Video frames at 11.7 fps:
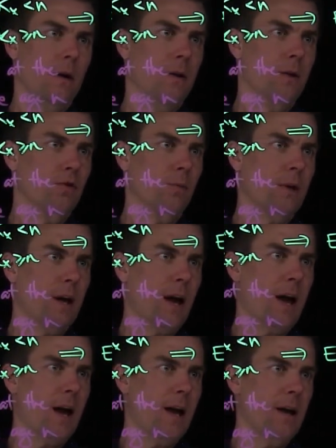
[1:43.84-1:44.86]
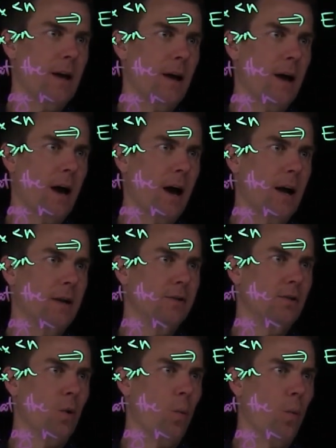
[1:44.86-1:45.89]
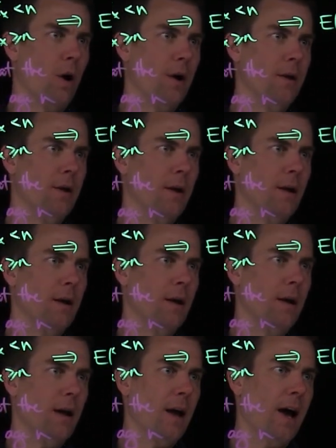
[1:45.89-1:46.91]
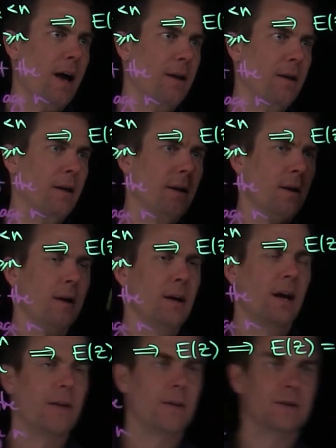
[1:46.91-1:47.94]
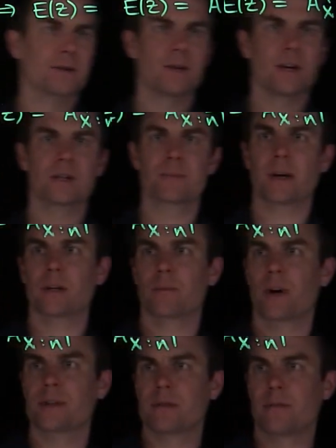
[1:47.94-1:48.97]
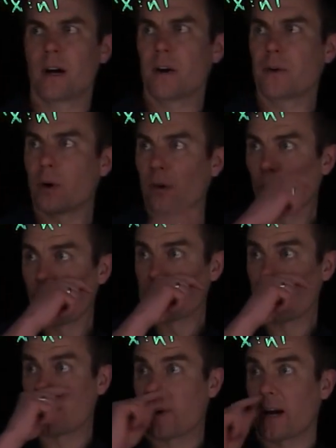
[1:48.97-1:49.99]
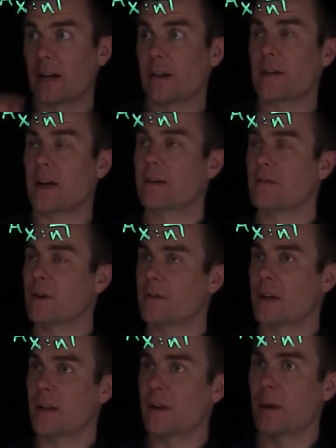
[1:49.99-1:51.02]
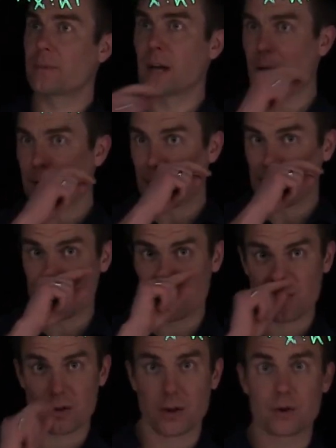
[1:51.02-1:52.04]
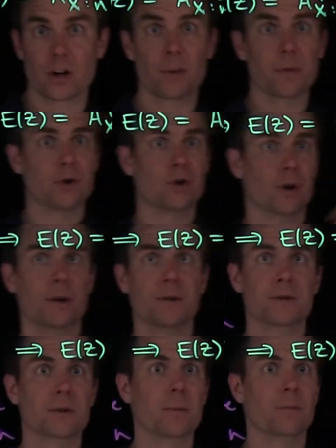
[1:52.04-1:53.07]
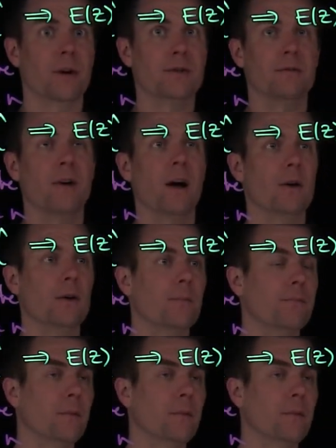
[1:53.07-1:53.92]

this will be a x1 n, and this is the expected present value of $1 paid at the end of year death up to n years, and this is the term insurance present value.